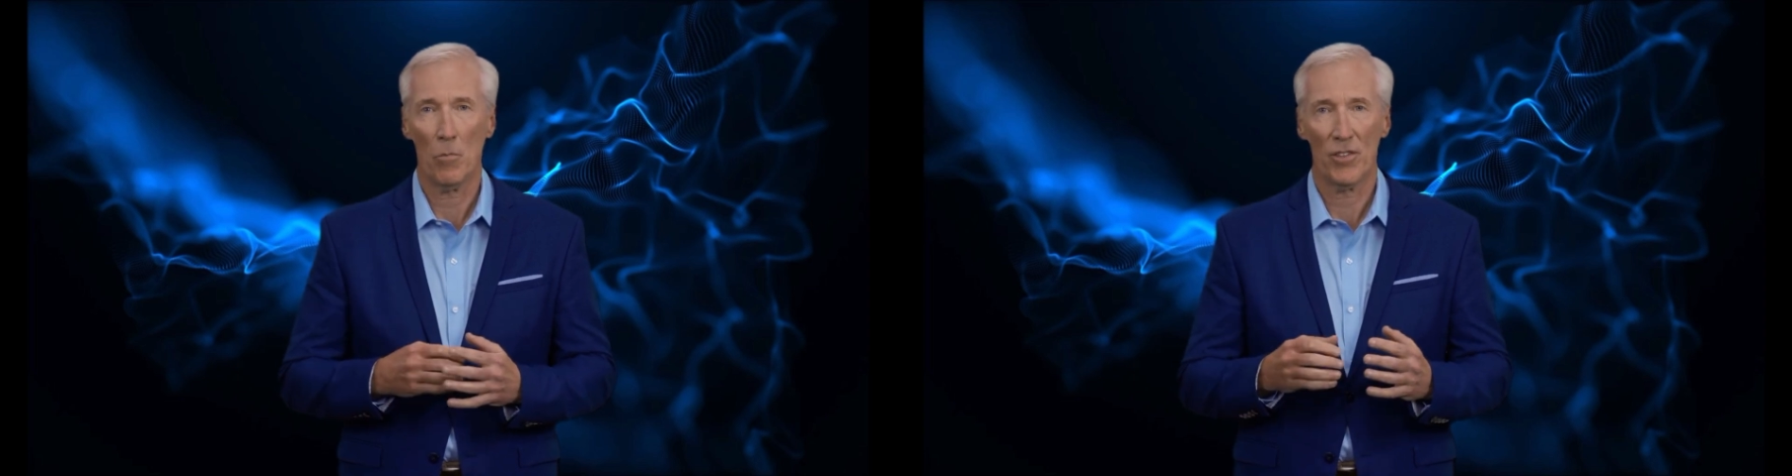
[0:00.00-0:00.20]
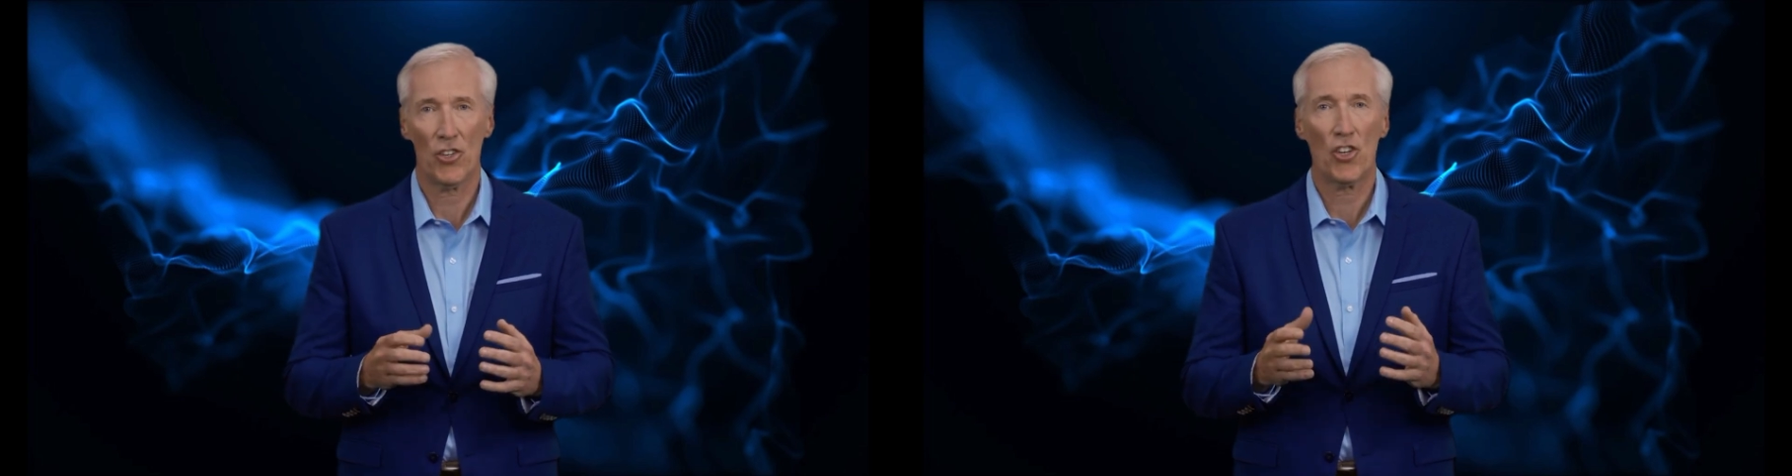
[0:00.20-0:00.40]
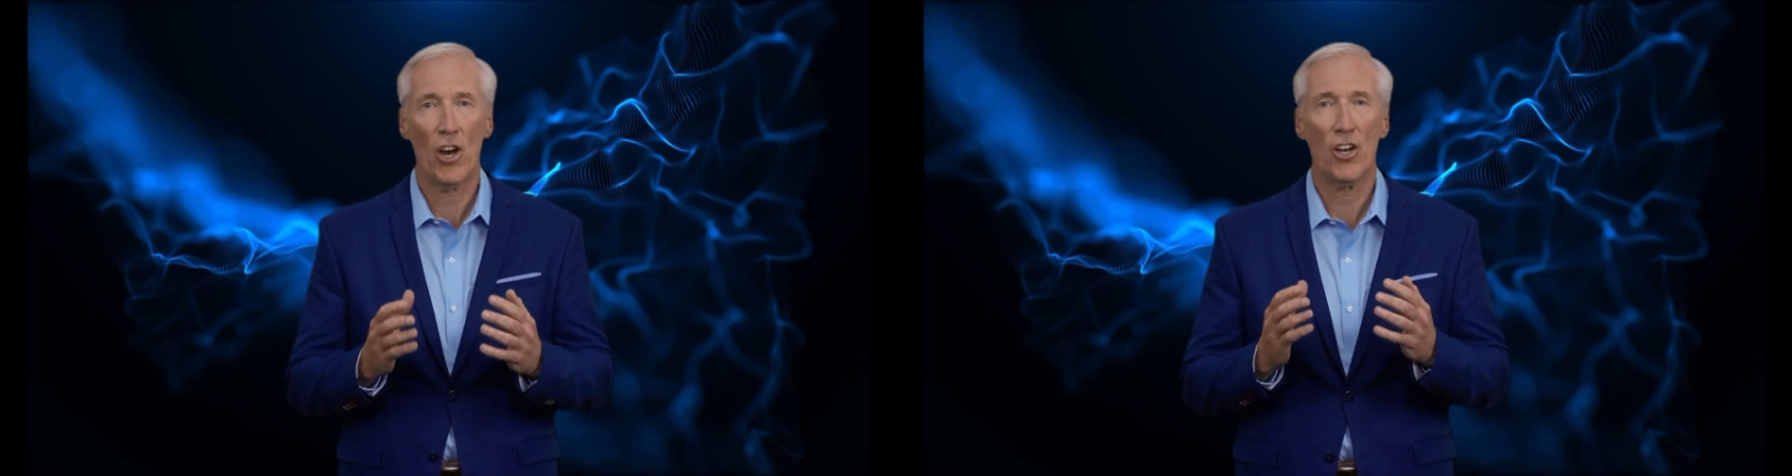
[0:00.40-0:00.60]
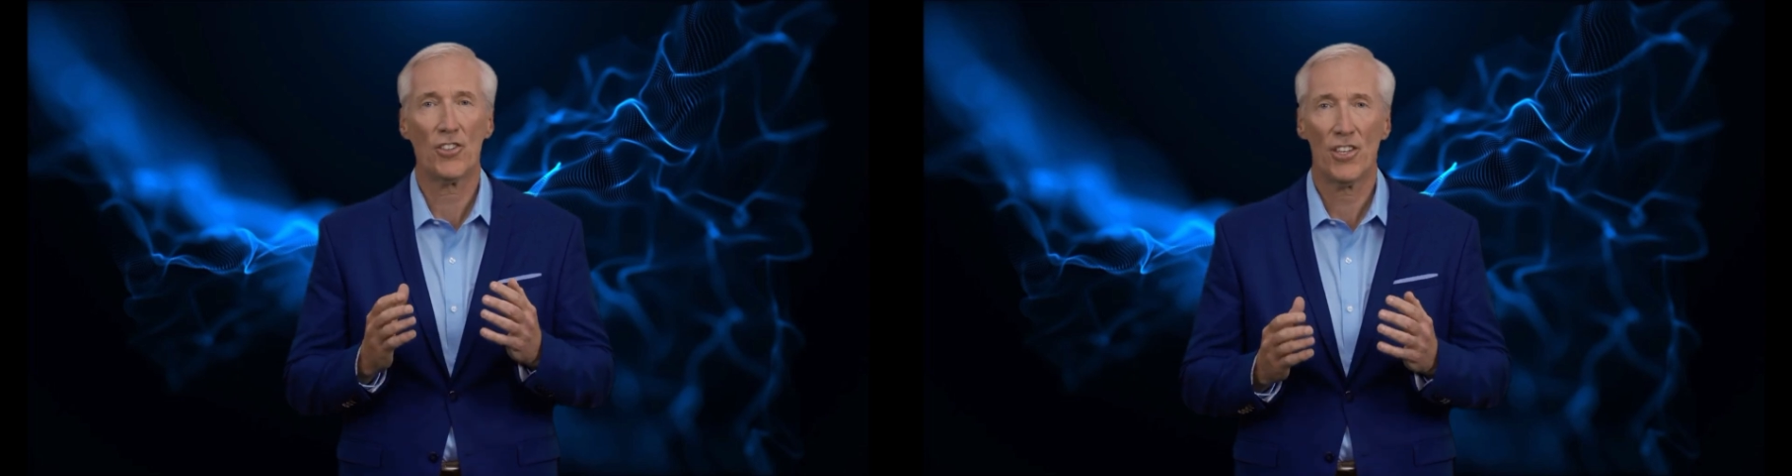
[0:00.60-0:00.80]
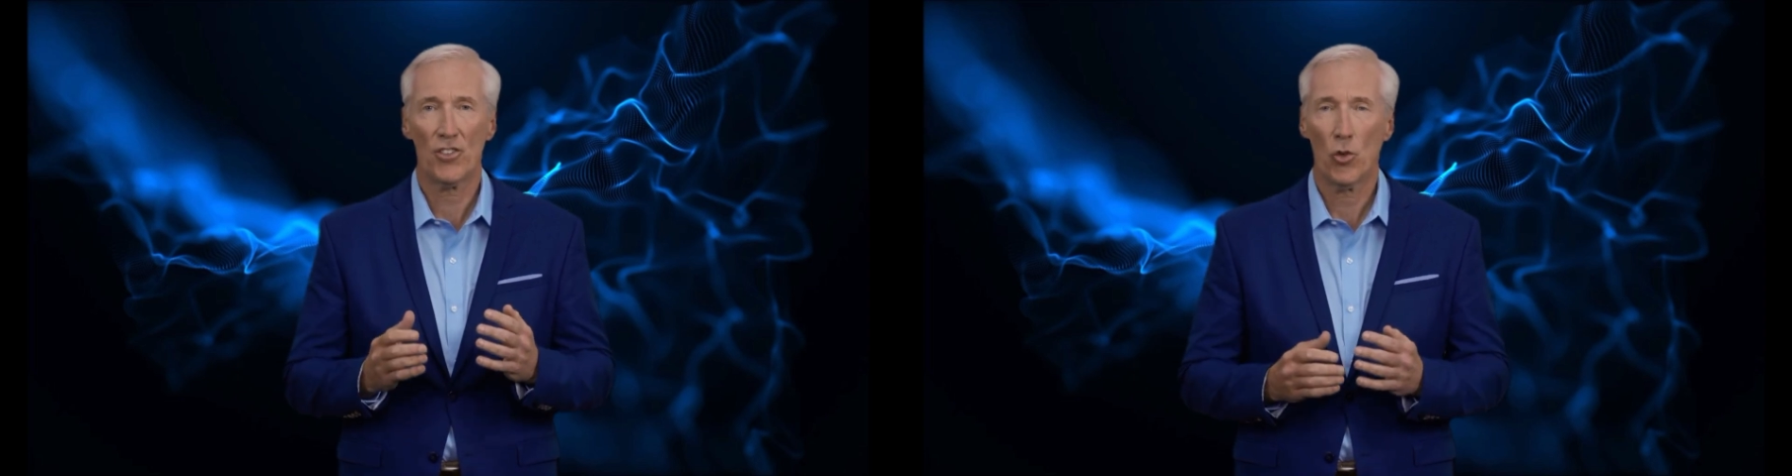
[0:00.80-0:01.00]
when the
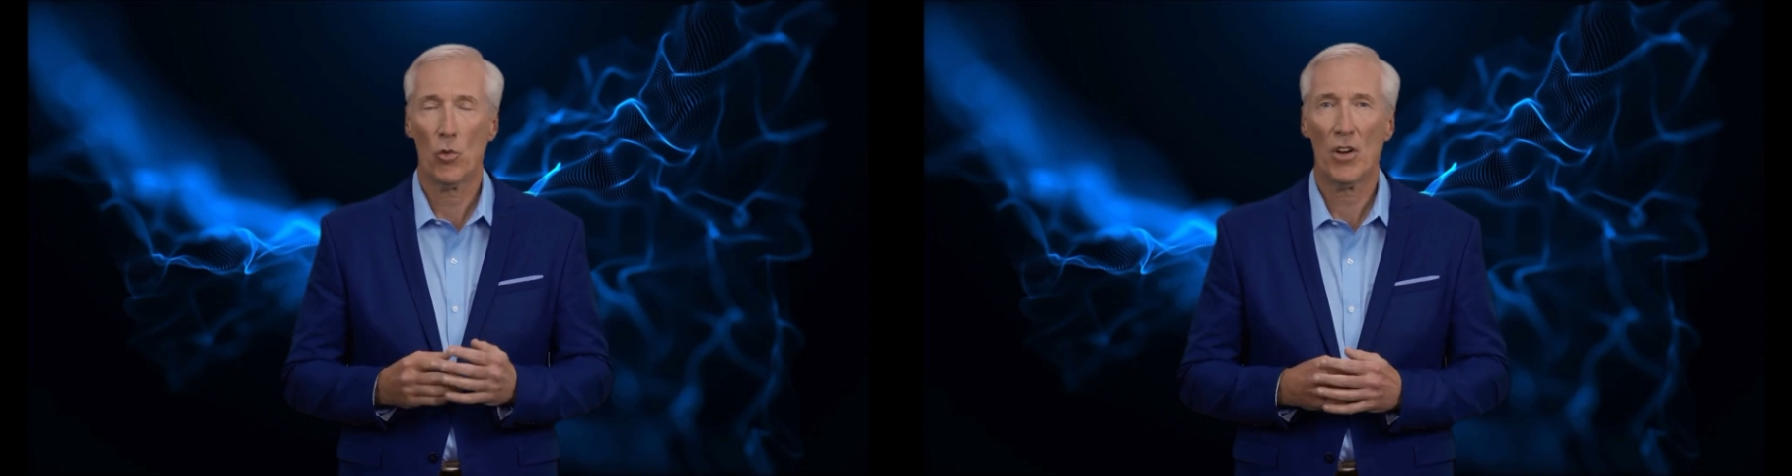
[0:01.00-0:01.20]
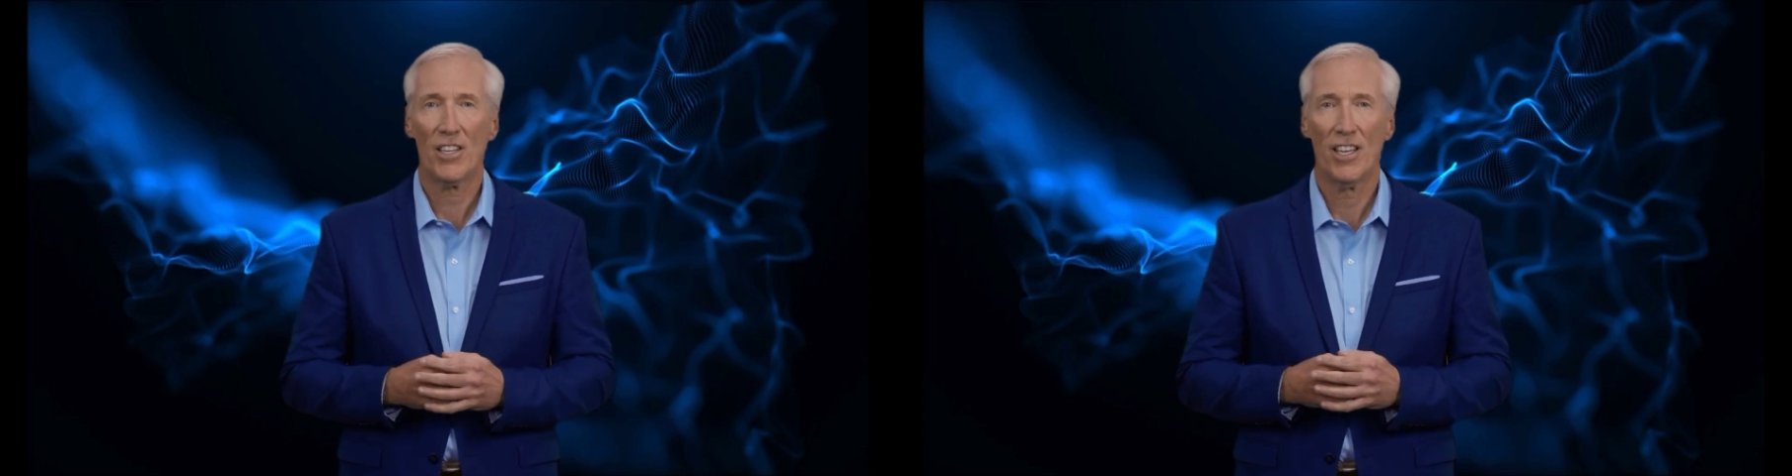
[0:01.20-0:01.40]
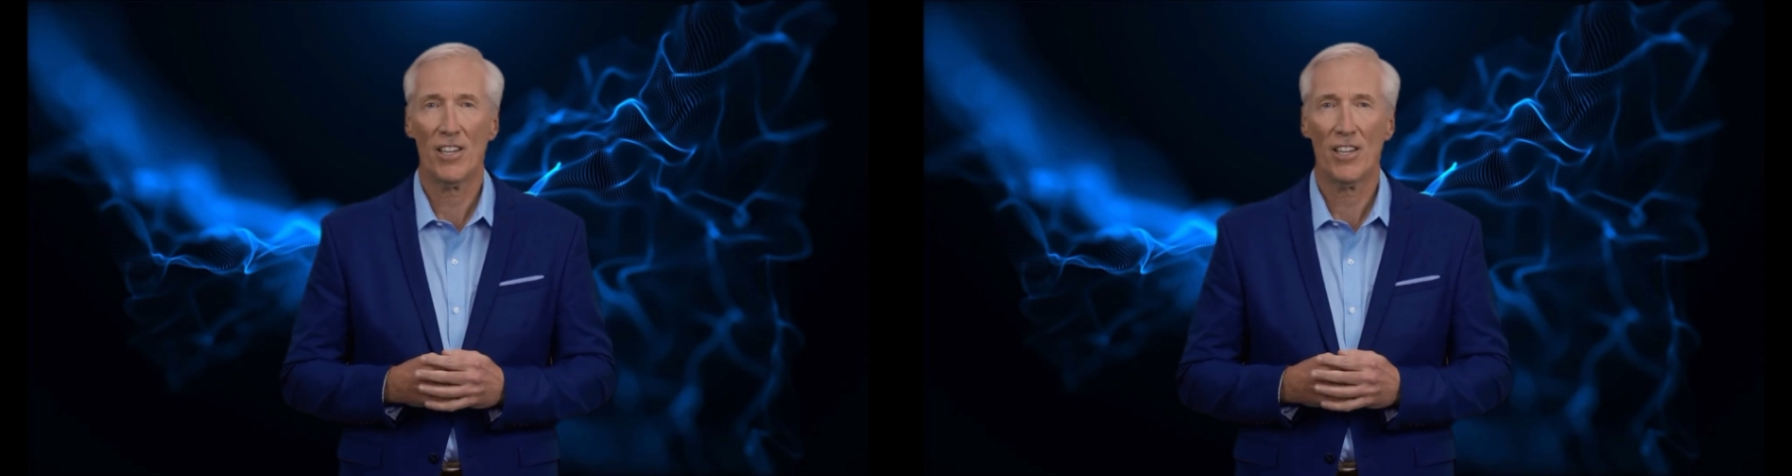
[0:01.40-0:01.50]
chart is already